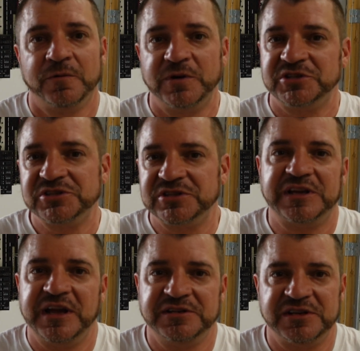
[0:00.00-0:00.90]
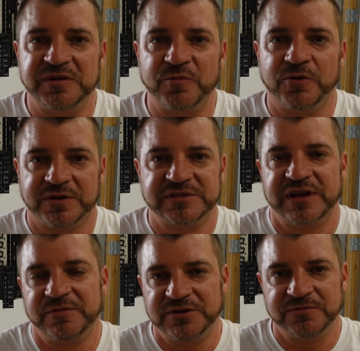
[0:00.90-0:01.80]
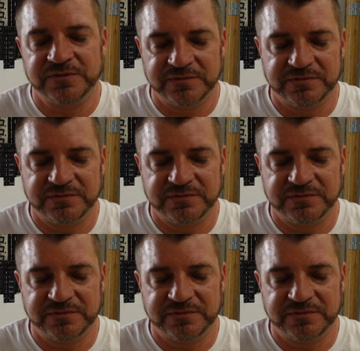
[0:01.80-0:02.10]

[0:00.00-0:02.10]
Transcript: which isn't the case anymore because now we do